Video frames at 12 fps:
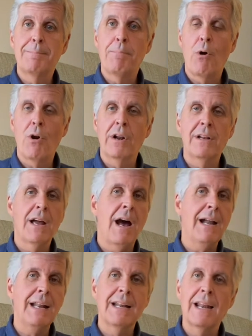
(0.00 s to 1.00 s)
had parted,
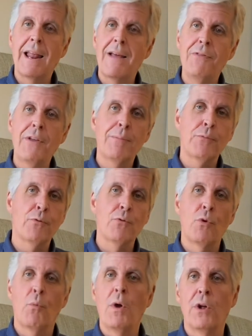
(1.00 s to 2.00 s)
God had led them through
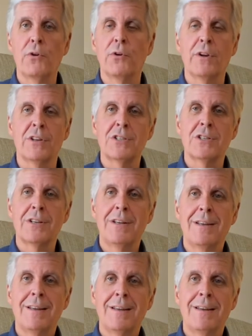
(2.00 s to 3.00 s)
the wilderness.
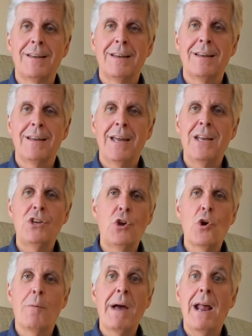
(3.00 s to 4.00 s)
He
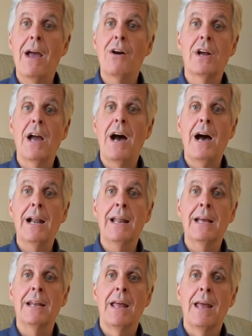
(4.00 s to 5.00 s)
knew about how God
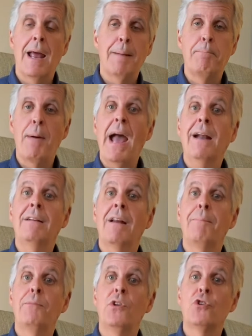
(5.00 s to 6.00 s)
had, had backed
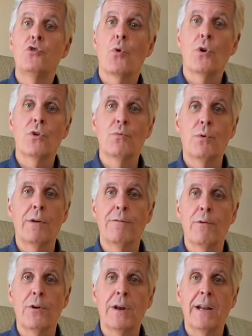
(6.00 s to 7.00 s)
up the Jordan
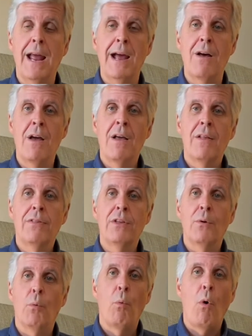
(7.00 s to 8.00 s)
River and how
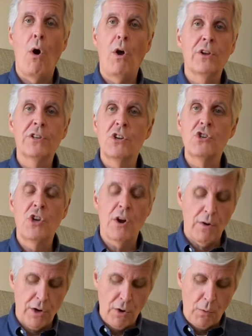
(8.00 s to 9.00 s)
the walls at
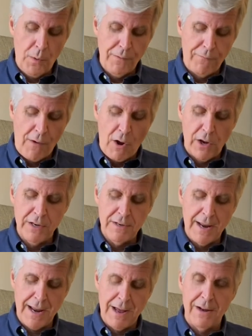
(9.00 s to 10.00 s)
Jericho had fallen
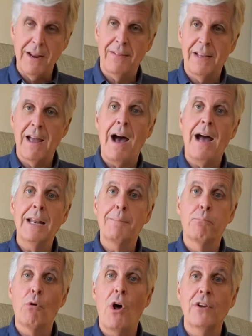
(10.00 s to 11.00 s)
down. And God
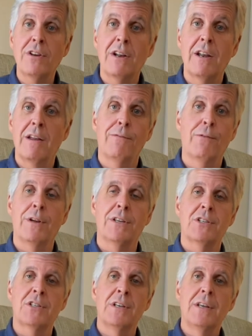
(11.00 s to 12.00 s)
had brought
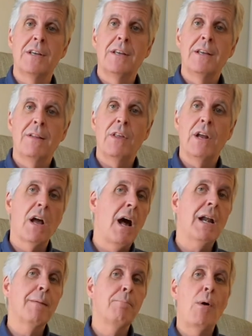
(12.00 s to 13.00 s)
deliverance, that
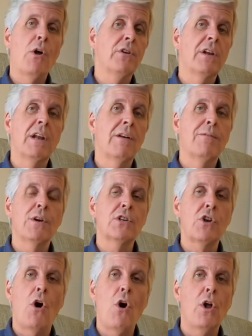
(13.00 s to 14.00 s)
God had brought
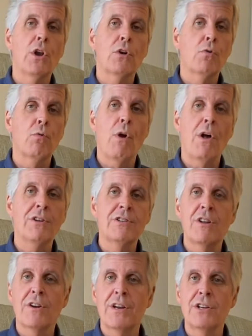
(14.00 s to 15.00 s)
deliverance all across
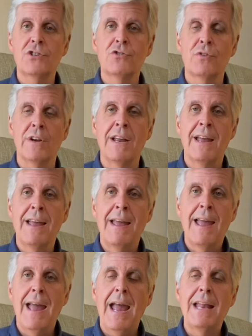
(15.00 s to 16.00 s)
their history.
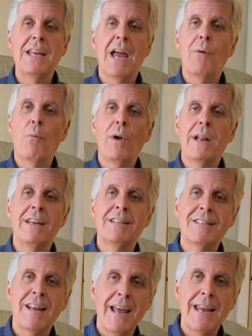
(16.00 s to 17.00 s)
And yet, what he's
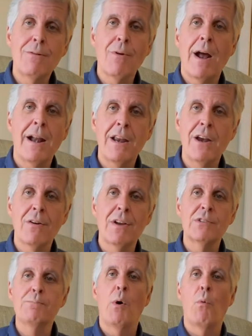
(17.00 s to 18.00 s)
saying right here
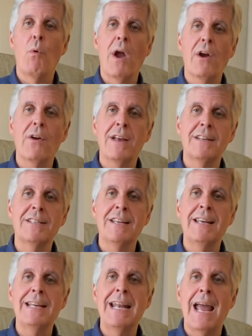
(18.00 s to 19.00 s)
is, but where is
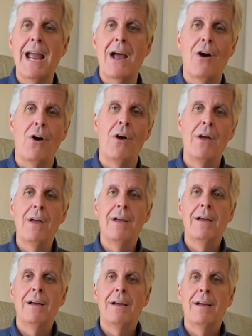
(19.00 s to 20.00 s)
he now?
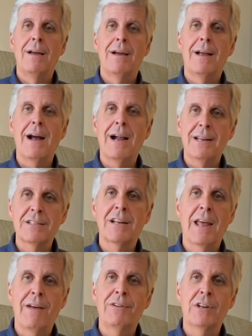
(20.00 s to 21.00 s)
God has
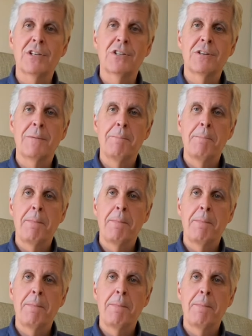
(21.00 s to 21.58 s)
left us.